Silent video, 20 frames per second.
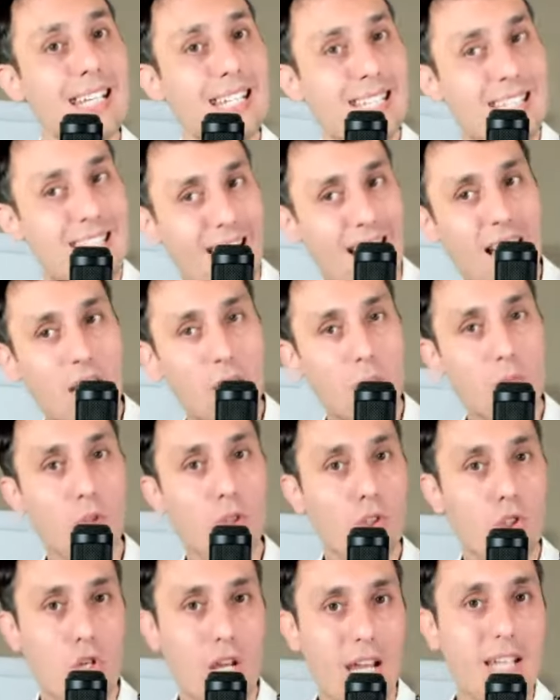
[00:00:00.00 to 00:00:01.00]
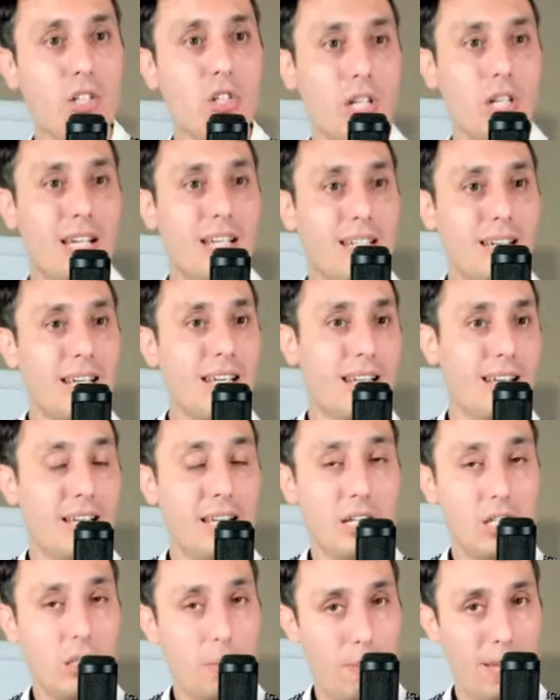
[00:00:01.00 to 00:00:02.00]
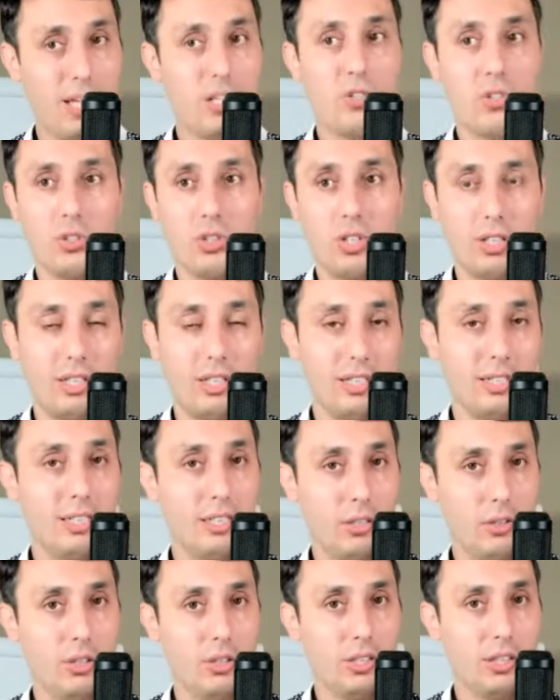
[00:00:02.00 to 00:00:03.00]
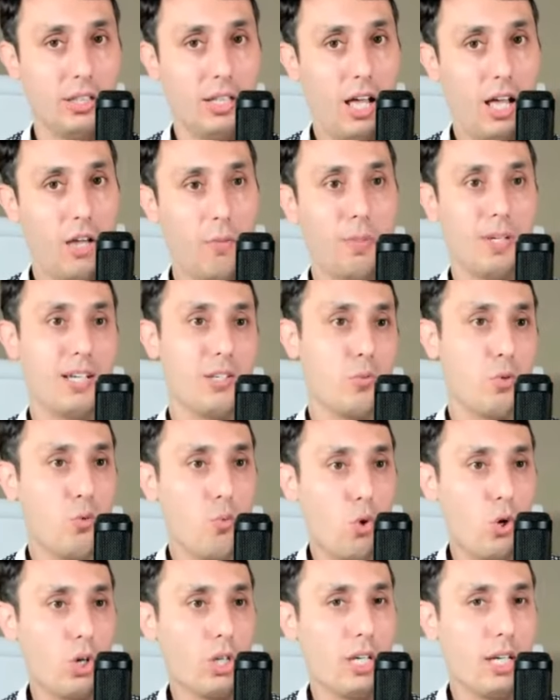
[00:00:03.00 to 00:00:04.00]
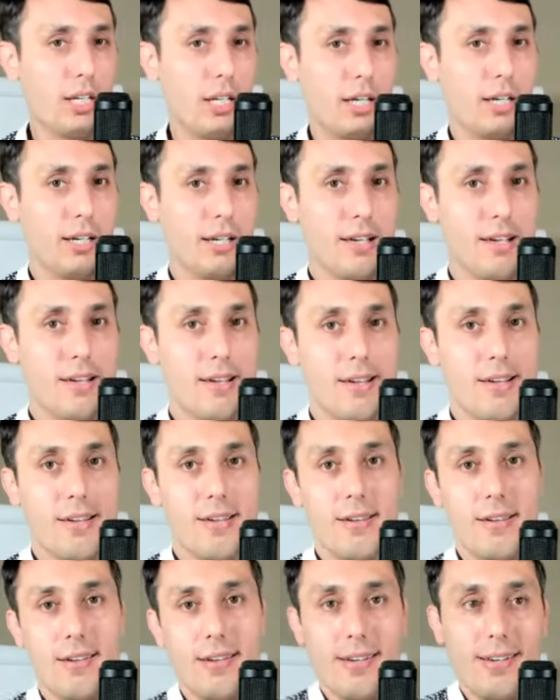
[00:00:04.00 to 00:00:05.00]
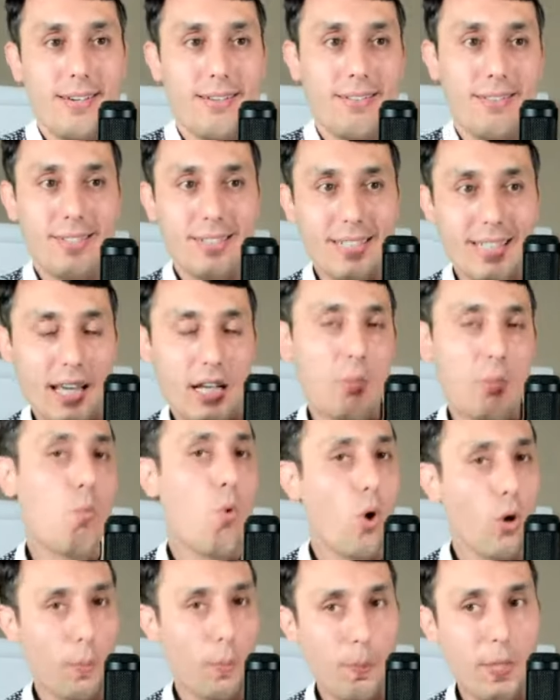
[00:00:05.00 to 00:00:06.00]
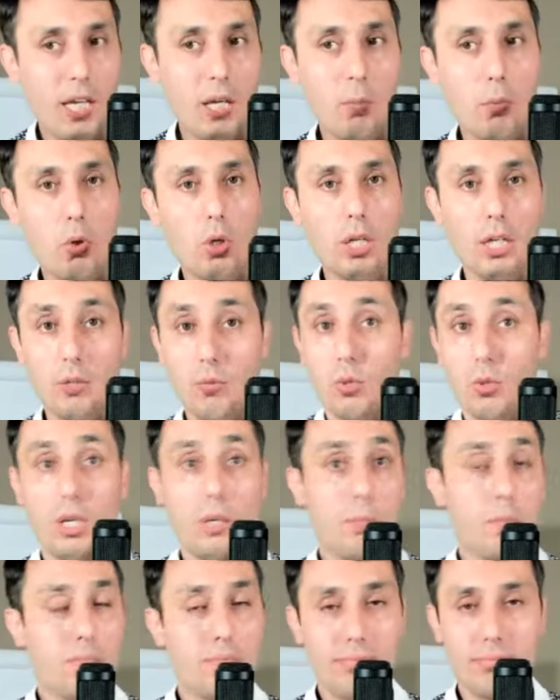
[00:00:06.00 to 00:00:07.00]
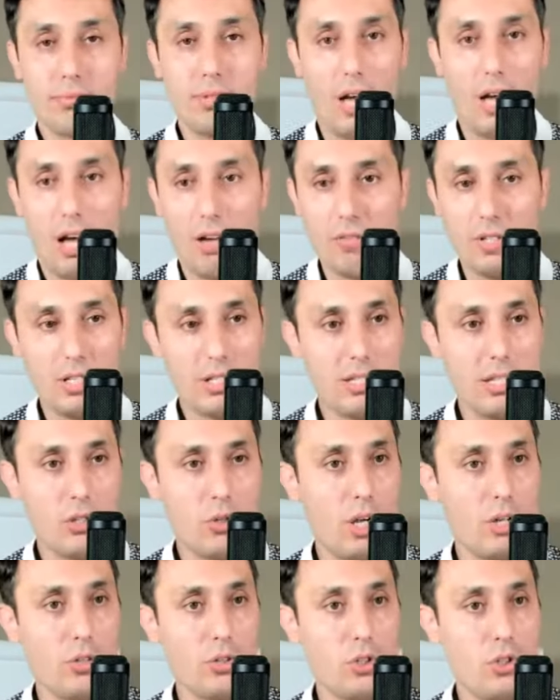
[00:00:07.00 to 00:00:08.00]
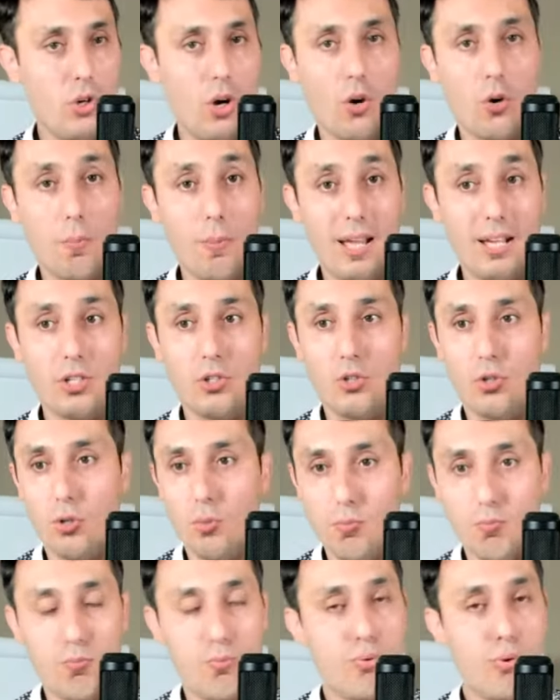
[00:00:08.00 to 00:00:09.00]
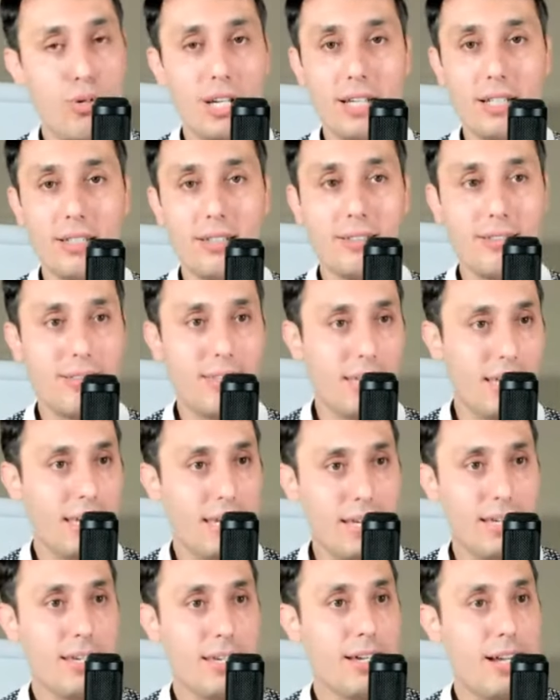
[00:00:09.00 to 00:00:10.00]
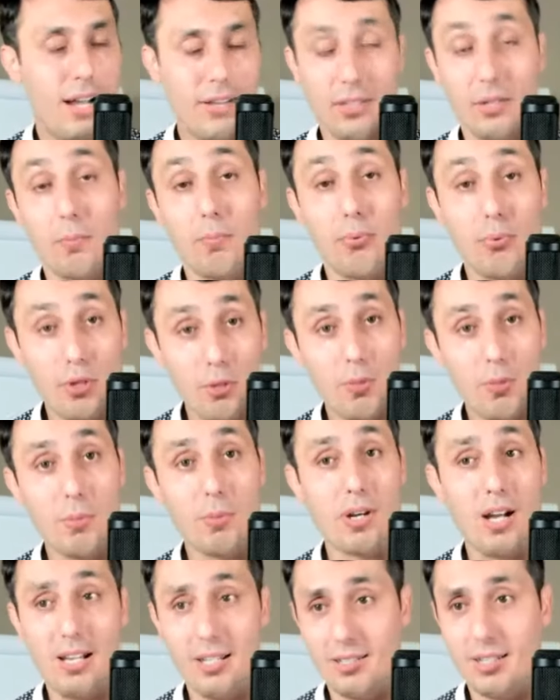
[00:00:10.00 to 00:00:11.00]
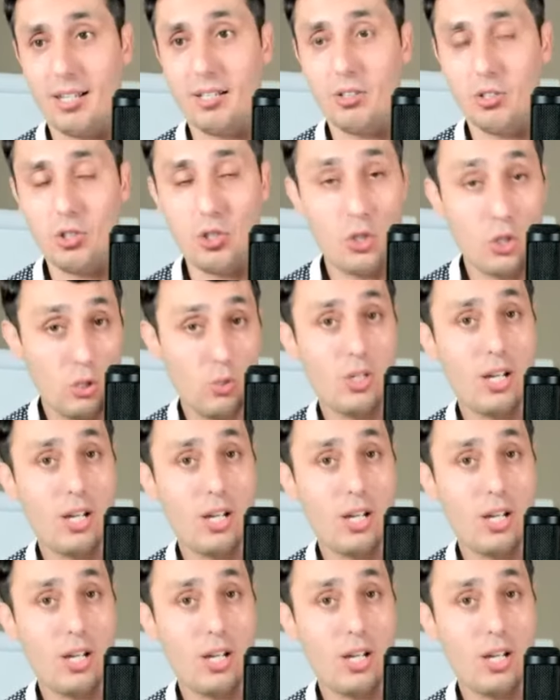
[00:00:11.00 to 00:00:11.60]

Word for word: Time will change. In it, it depends on the you know in the life because we're working like getting more people, and we obviously trying to do our best to bring the I think premium content to you